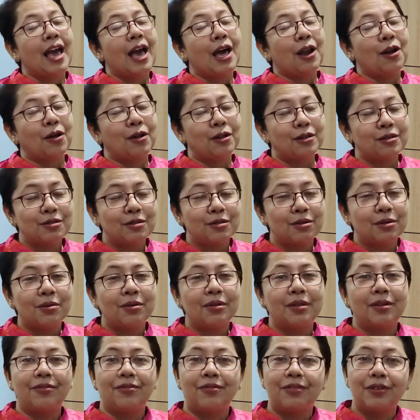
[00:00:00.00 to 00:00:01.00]
and
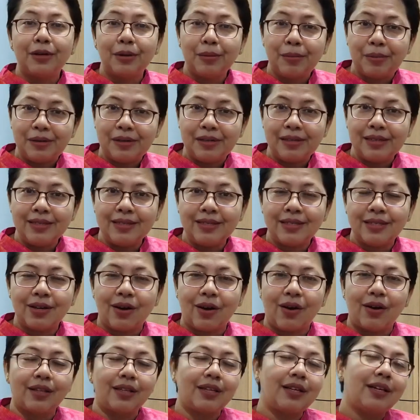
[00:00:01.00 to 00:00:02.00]
also the verbals
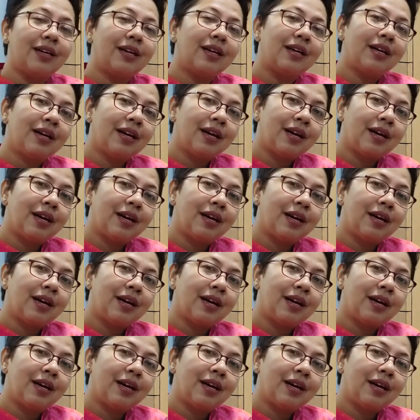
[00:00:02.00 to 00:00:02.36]
or the